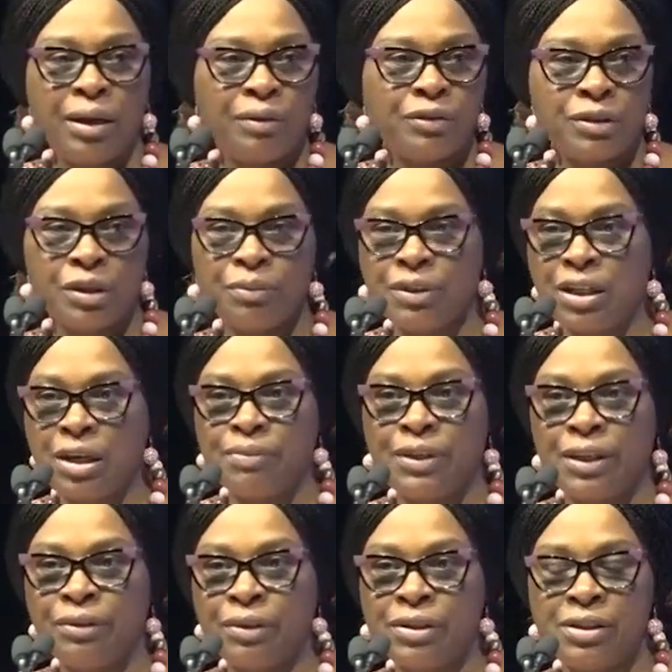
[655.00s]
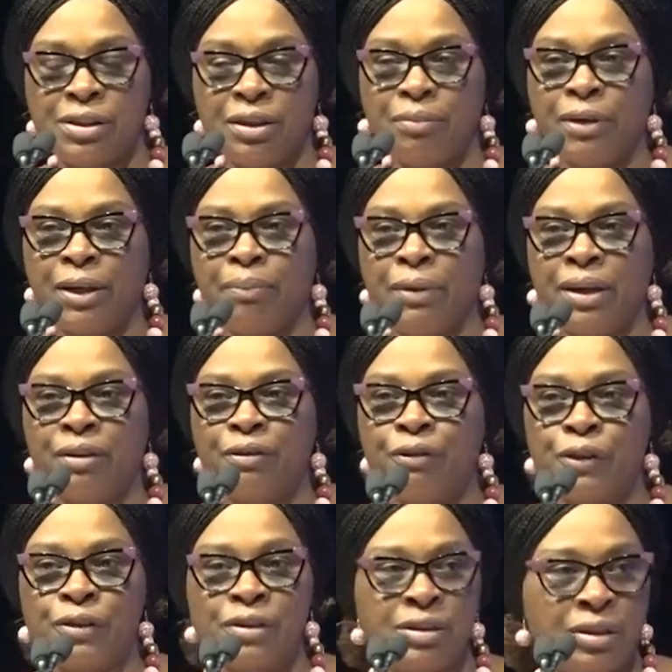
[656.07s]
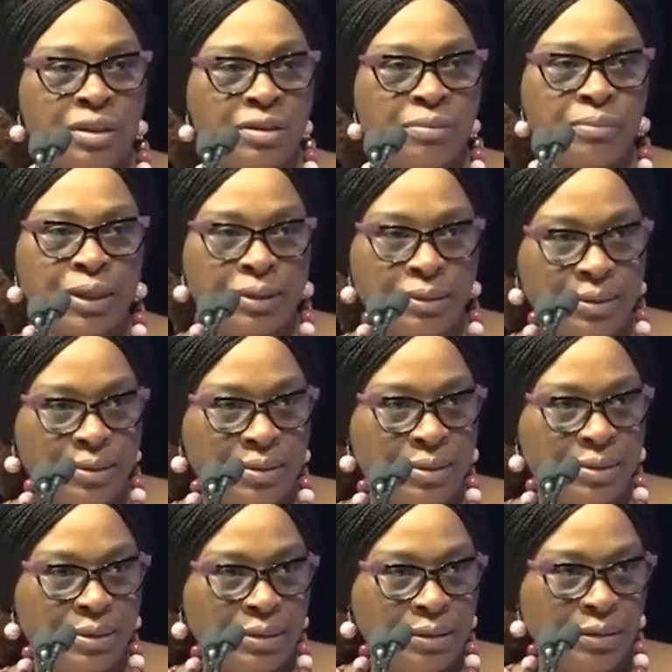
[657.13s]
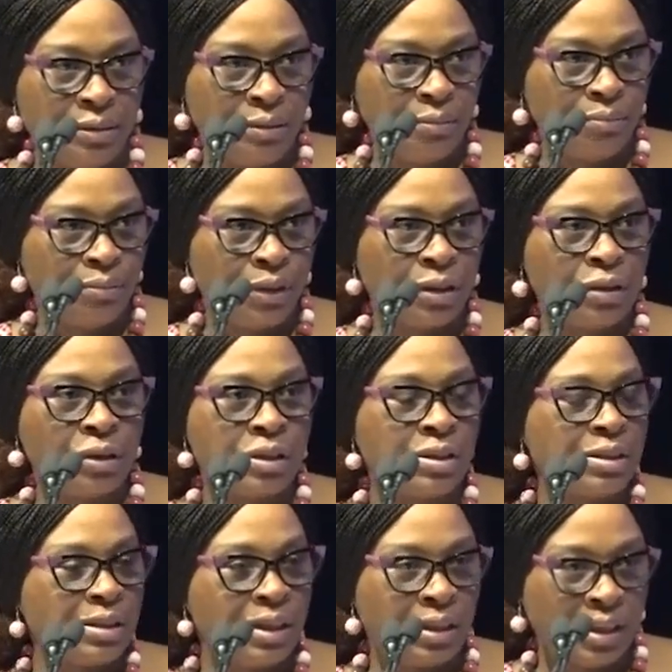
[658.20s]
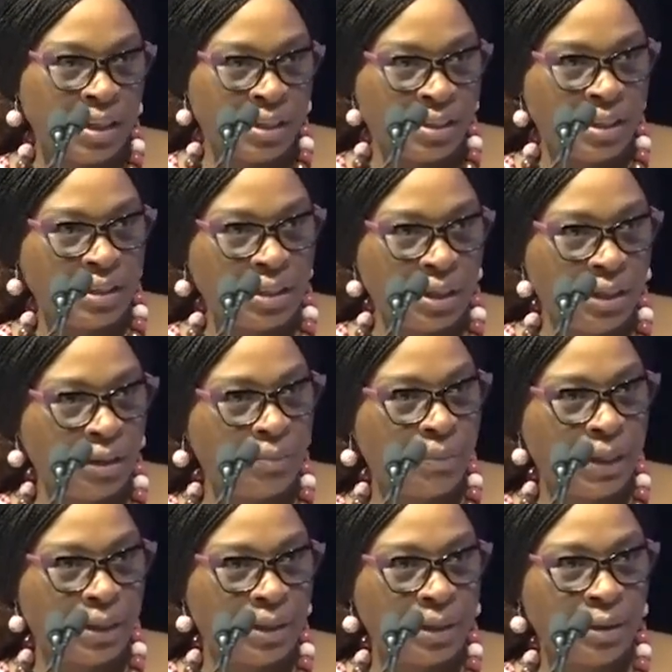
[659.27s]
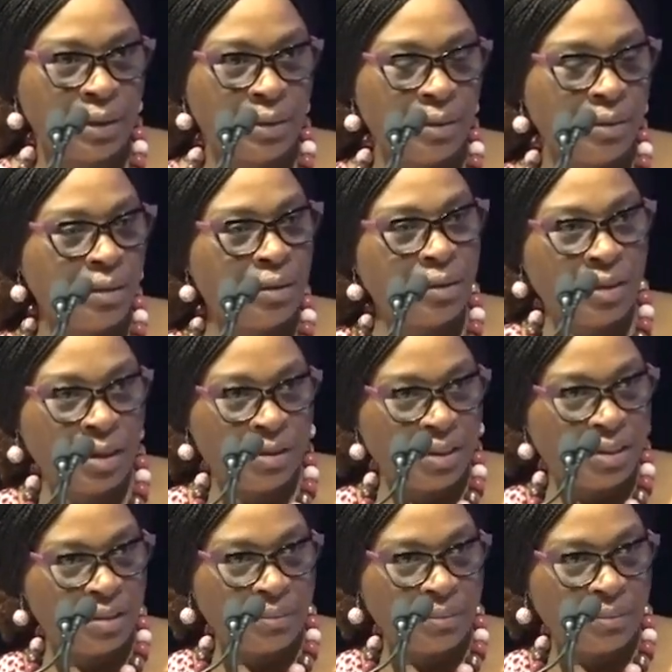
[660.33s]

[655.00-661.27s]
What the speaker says: sometimes I don't see my bank for 6 months because there is internet banking, there is